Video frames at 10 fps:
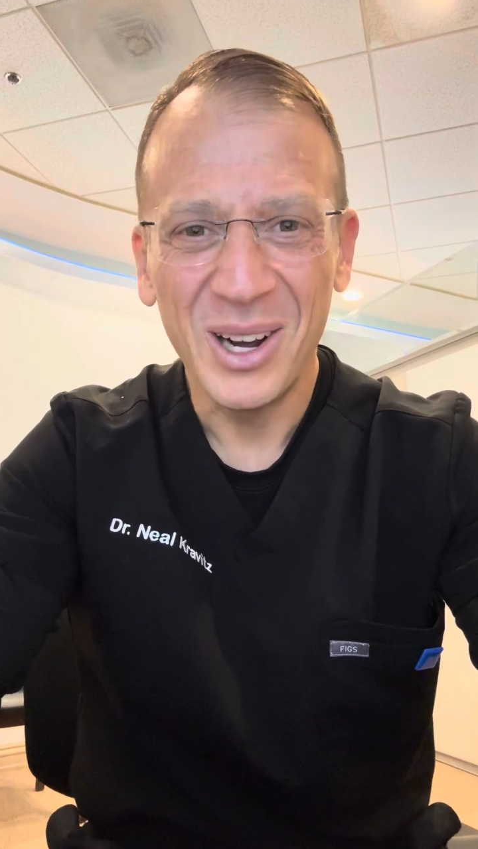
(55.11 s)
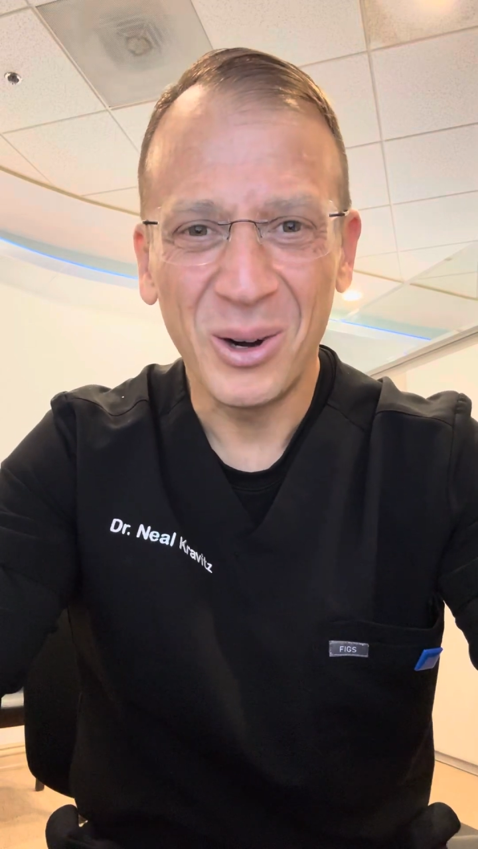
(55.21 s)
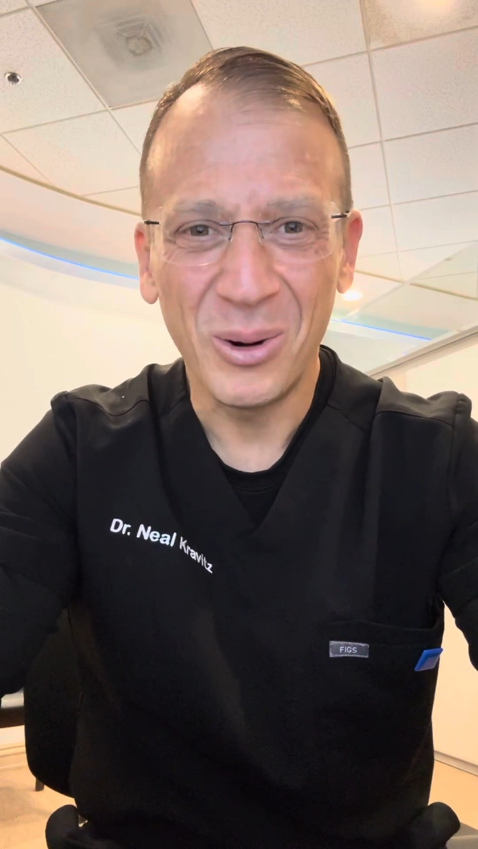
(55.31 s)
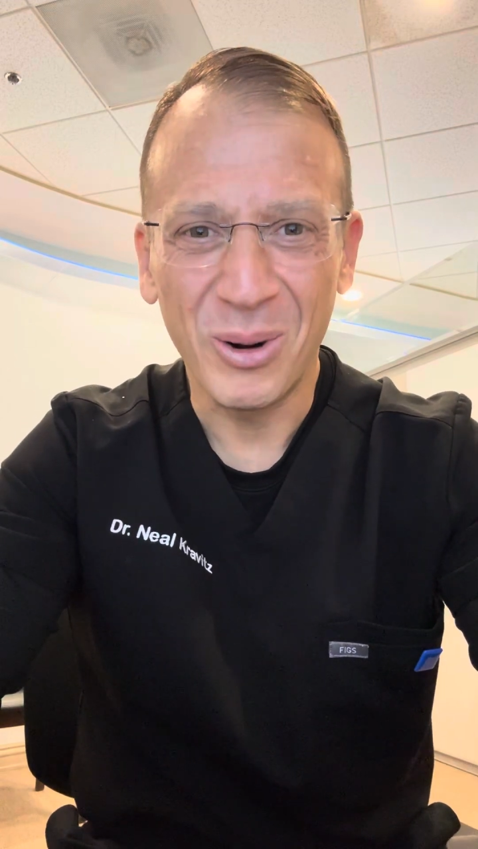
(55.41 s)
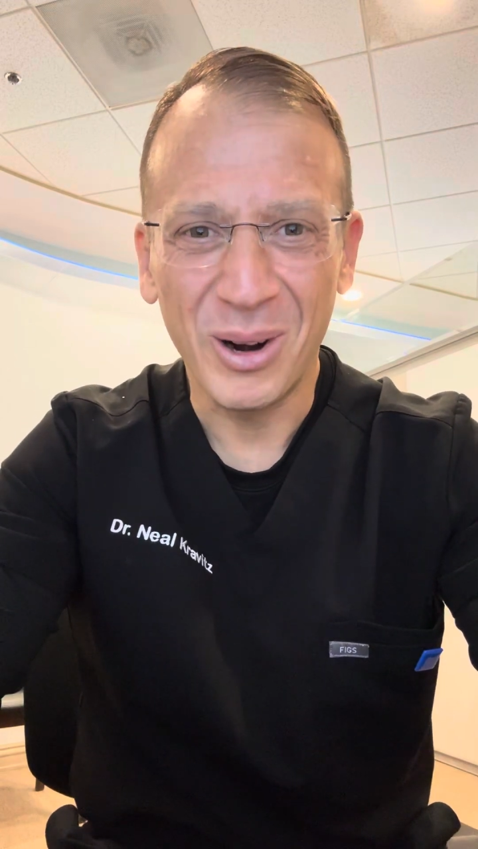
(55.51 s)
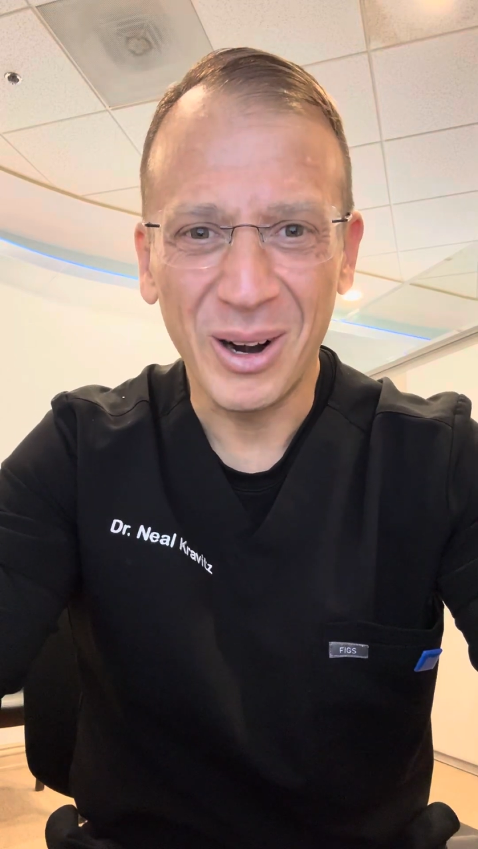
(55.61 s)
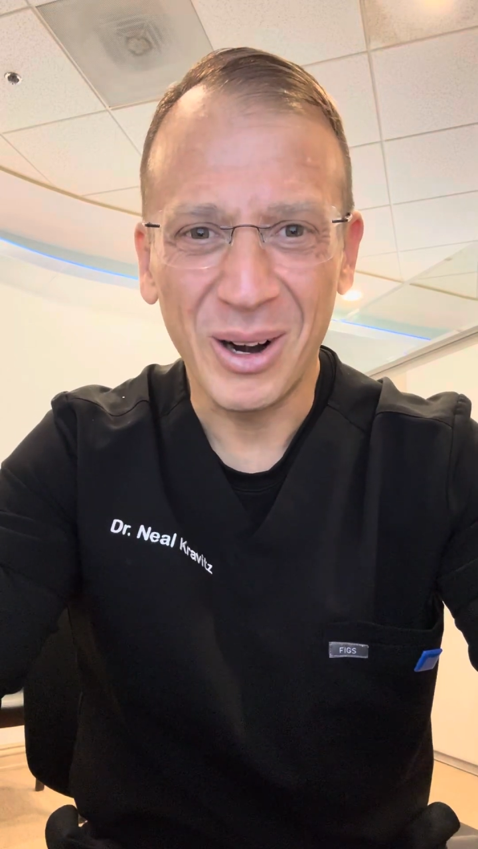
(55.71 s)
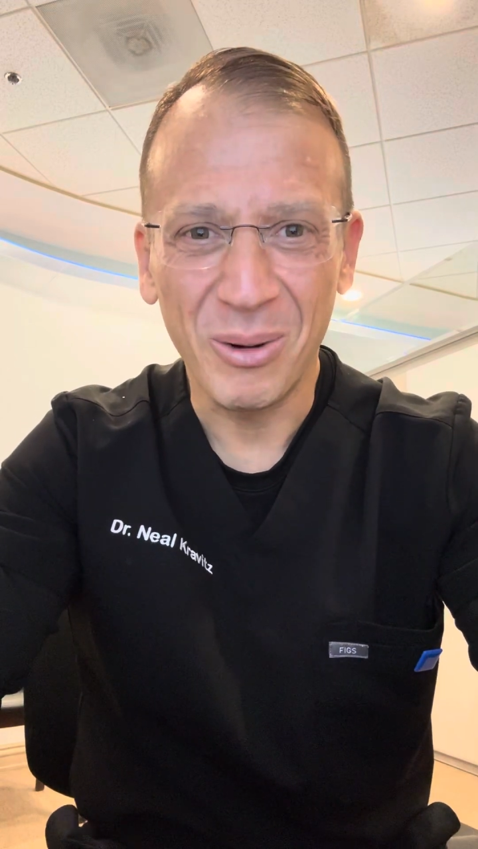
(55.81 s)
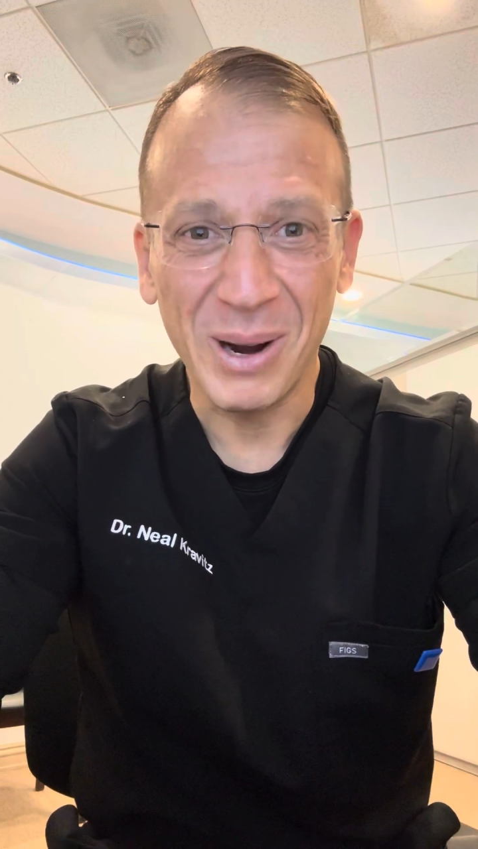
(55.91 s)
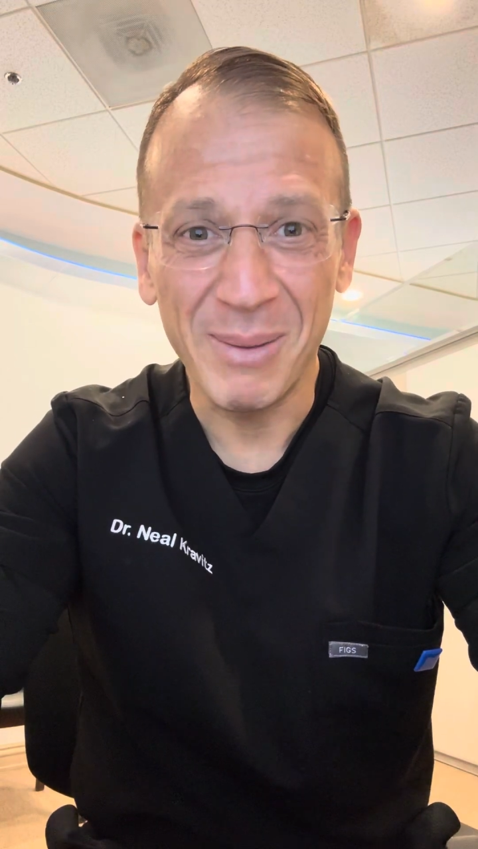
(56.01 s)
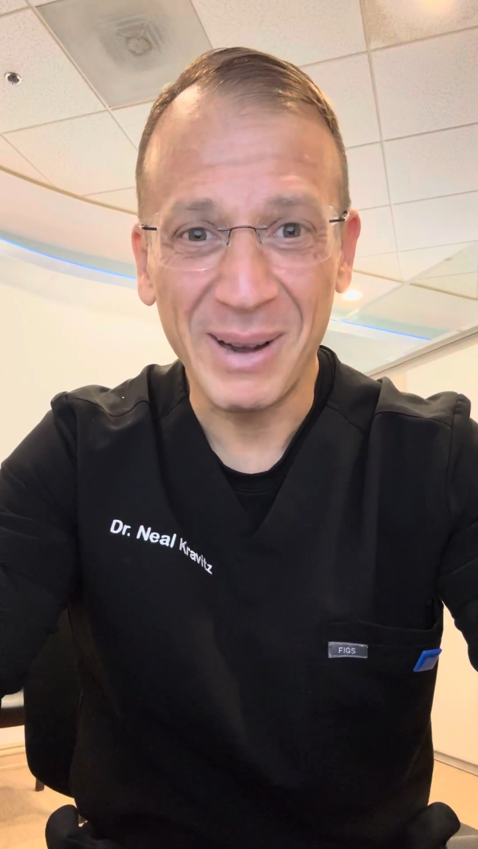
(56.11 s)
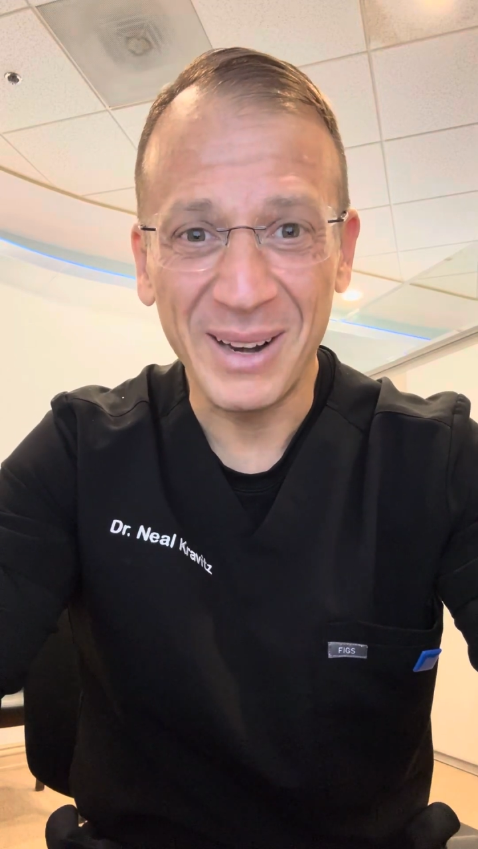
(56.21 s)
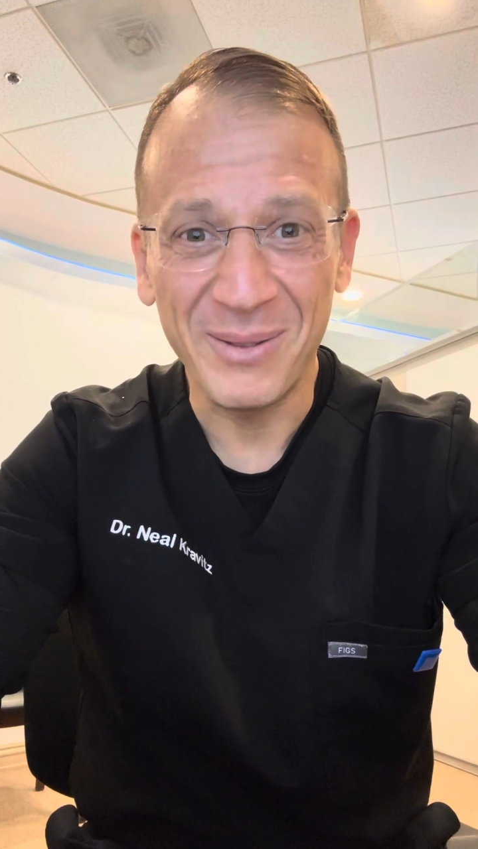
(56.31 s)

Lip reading: or recommend